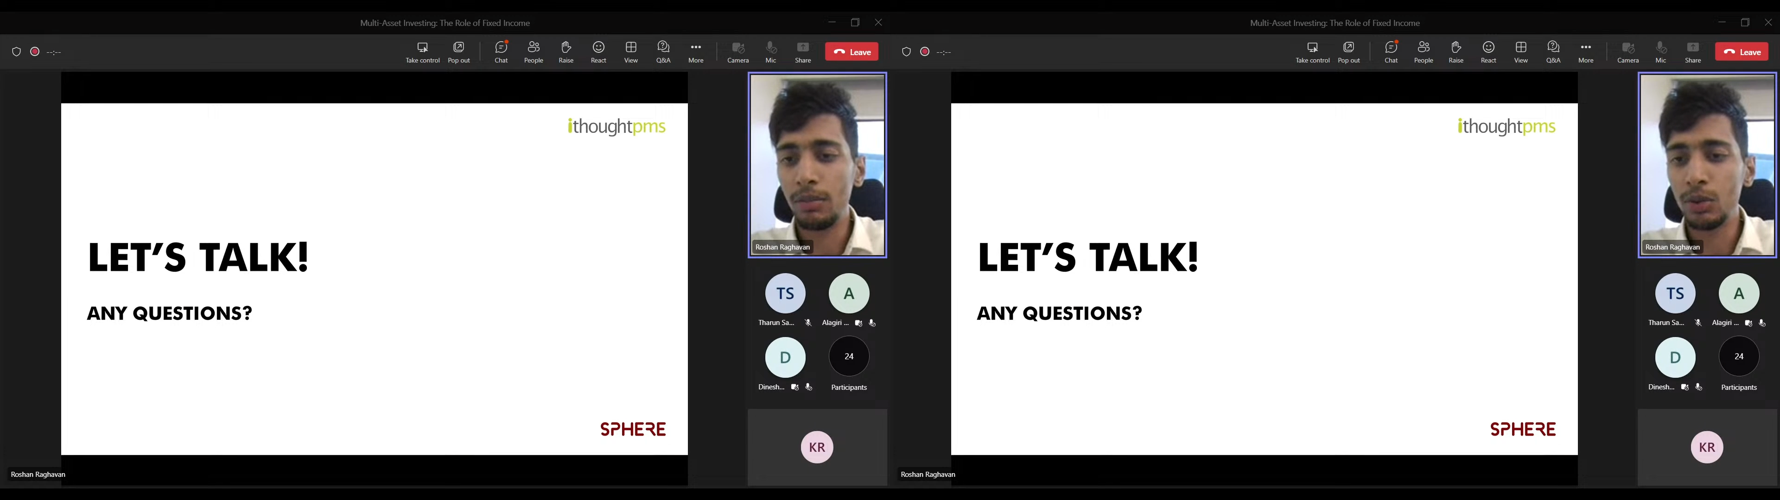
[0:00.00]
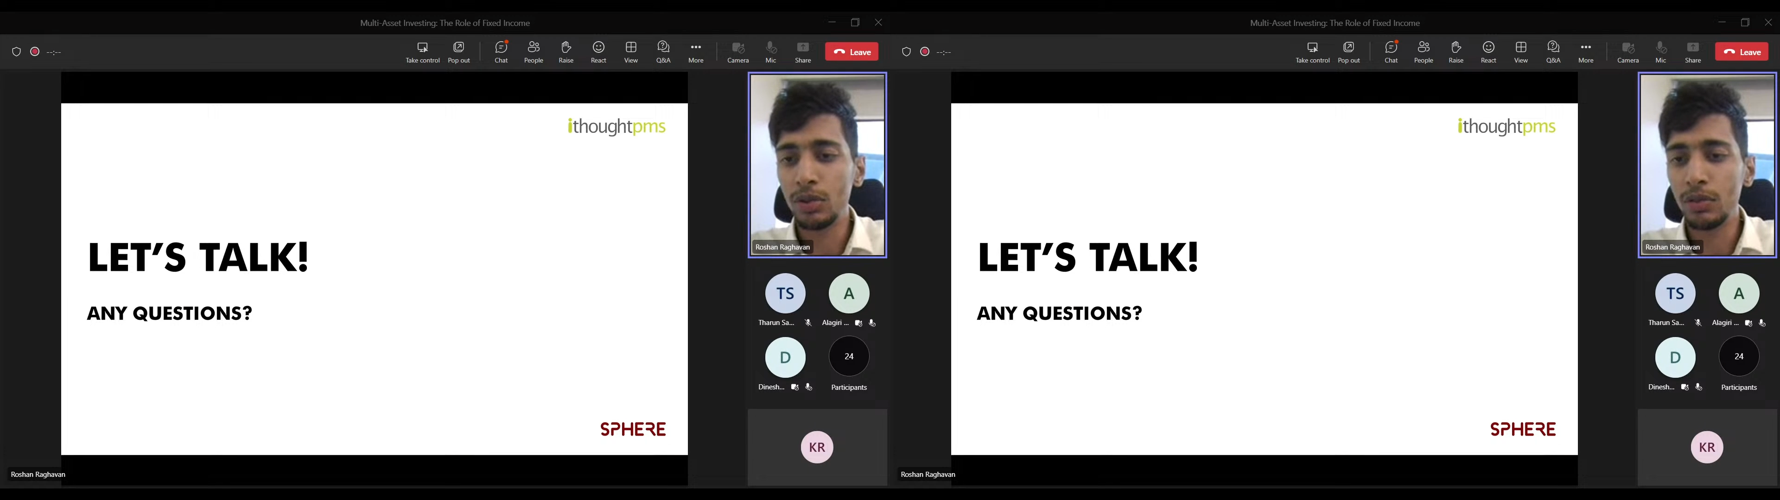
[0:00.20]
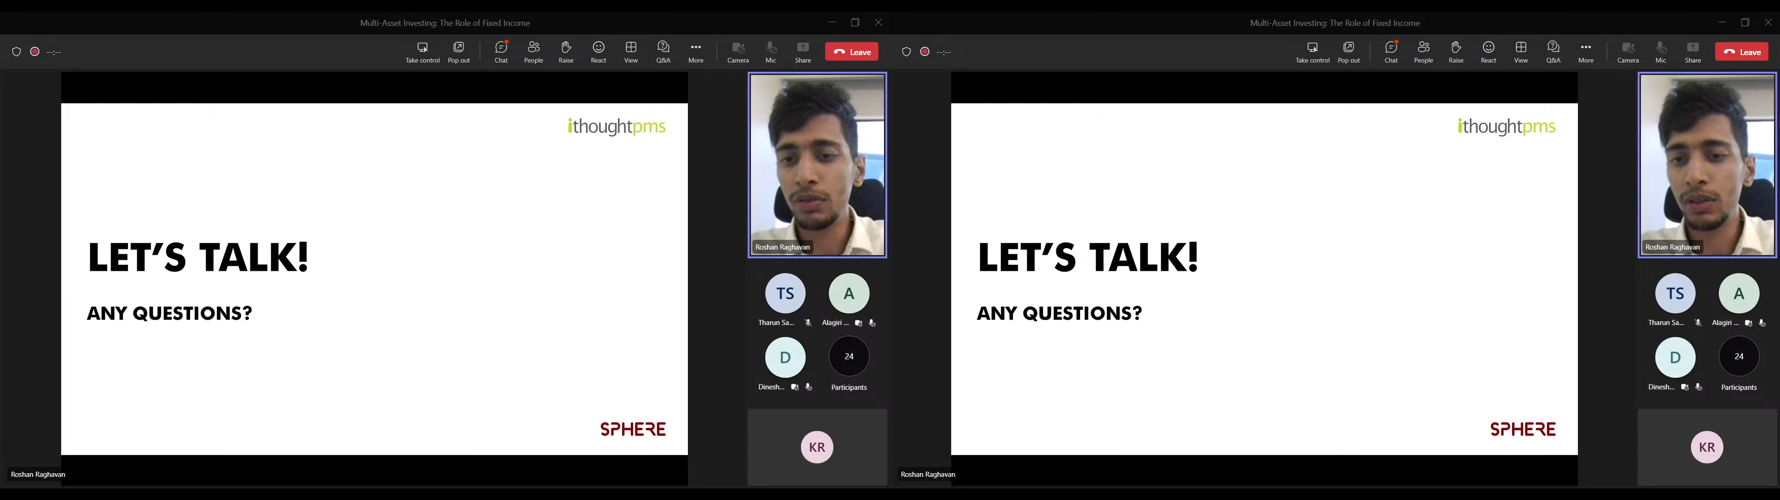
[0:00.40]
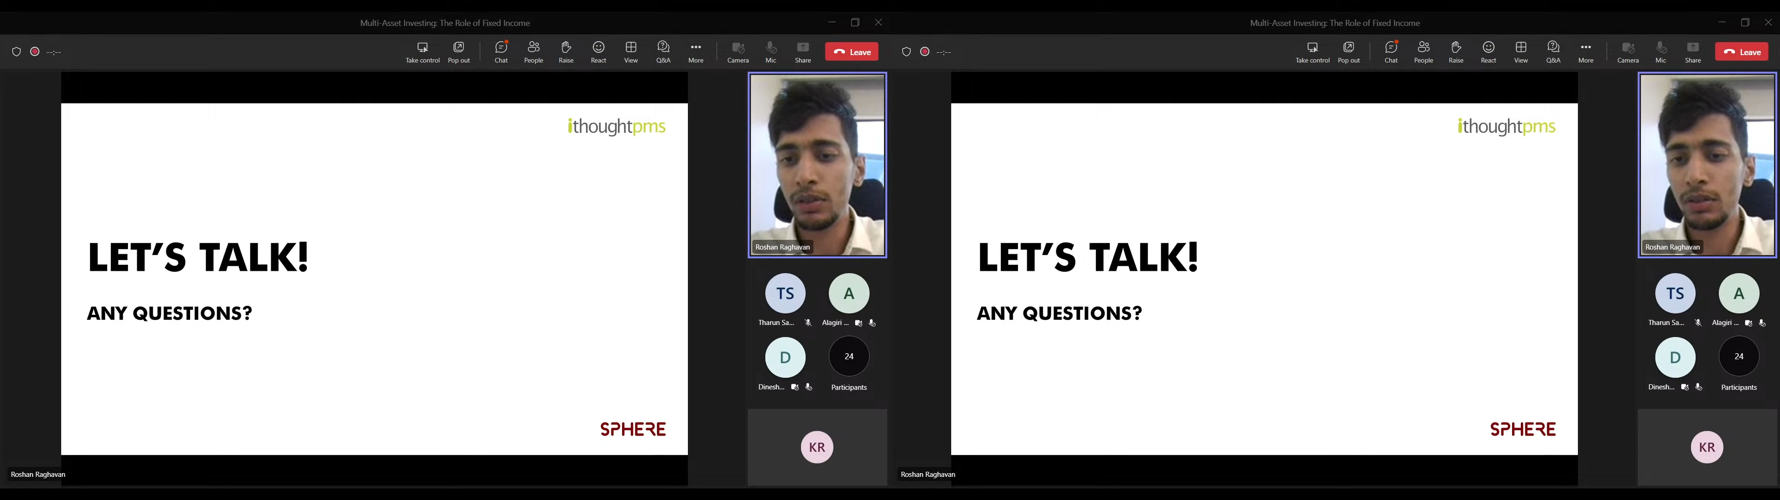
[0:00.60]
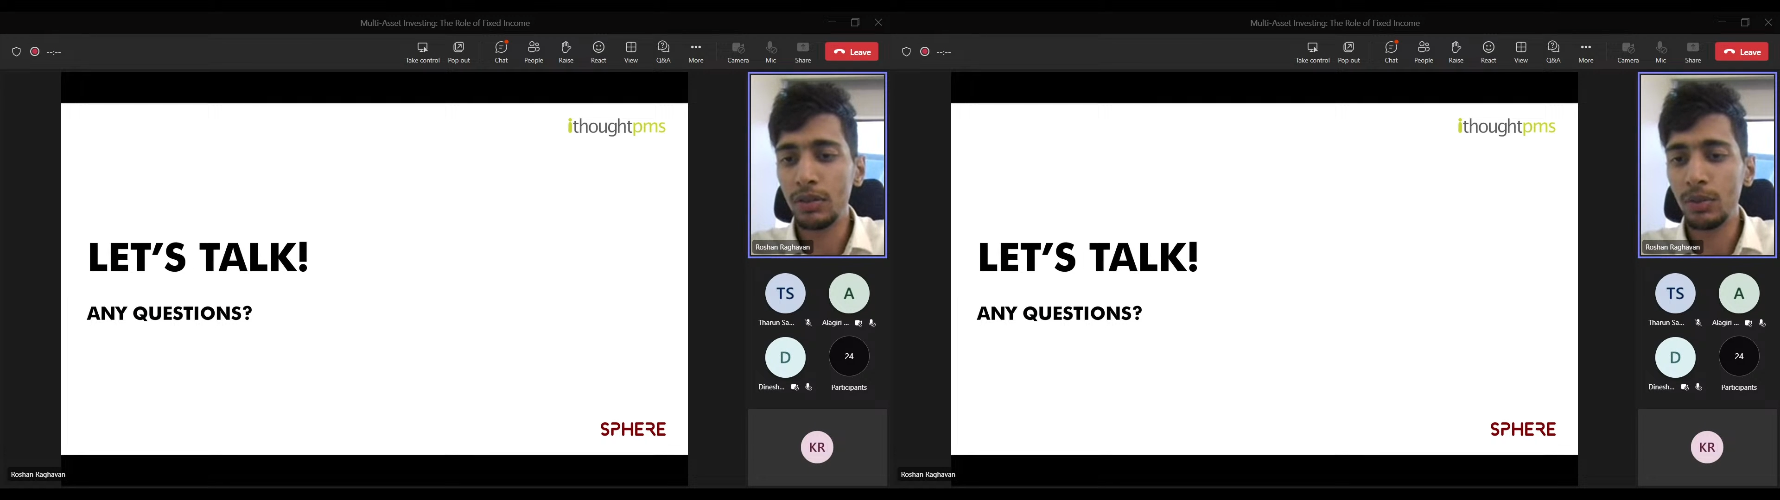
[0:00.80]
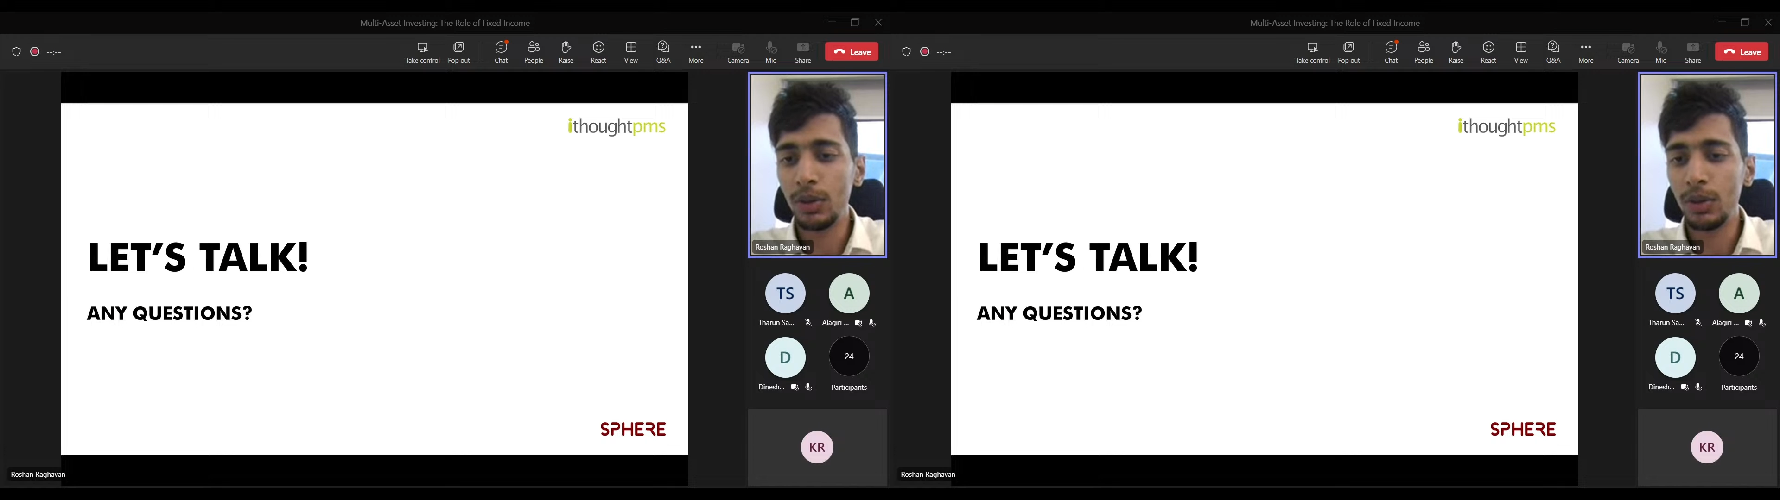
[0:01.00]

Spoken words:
mutual funds,